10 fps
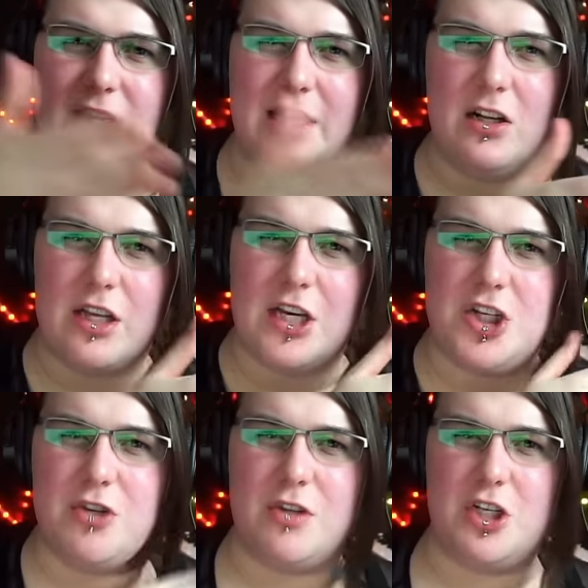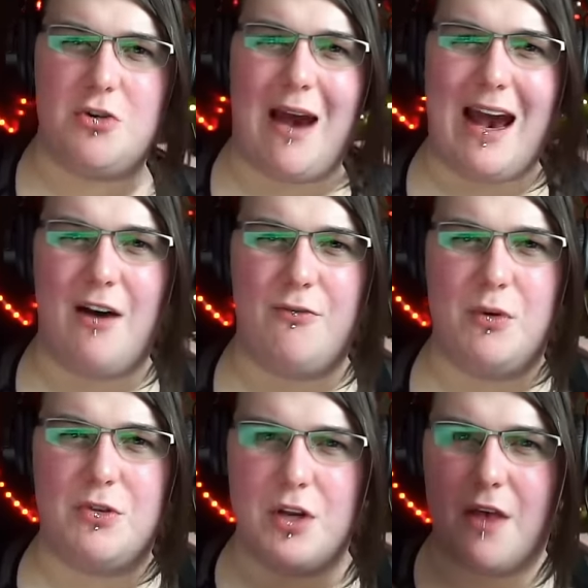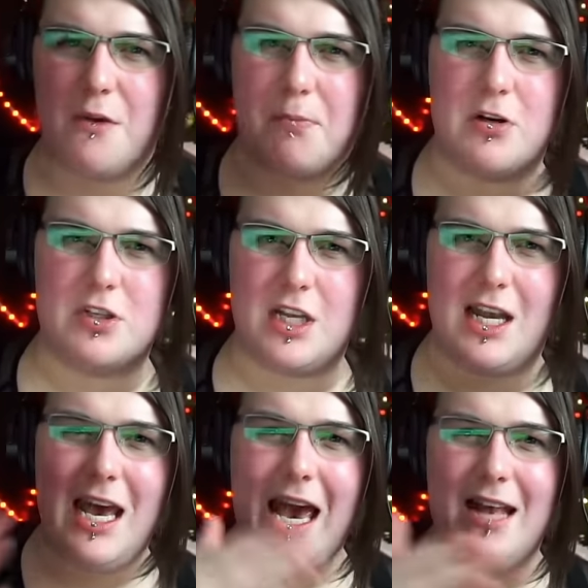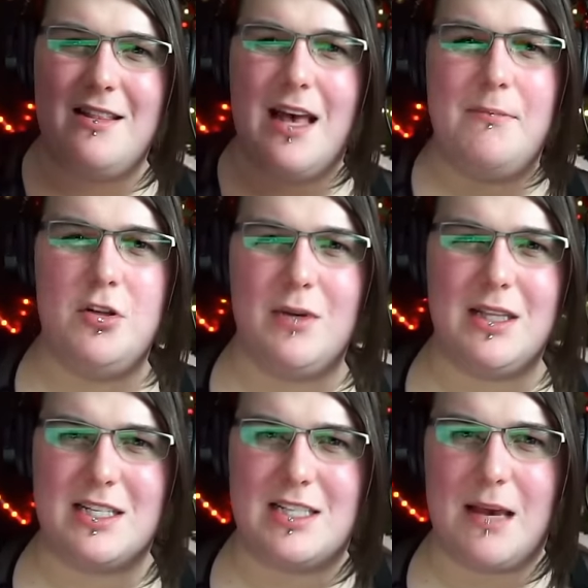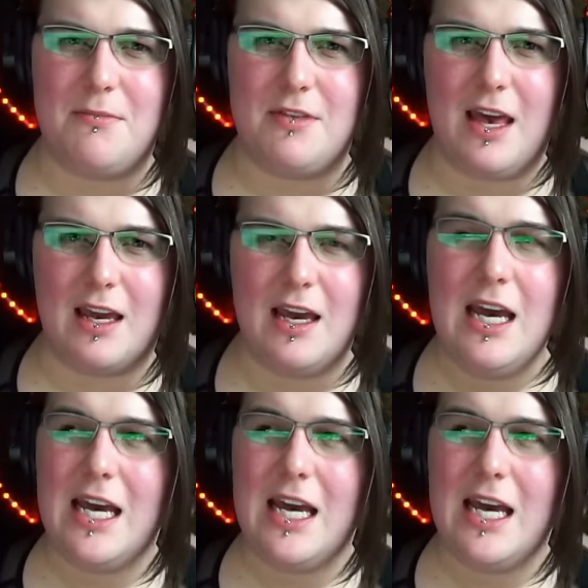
little issue that you have with another person and them doing the same thing.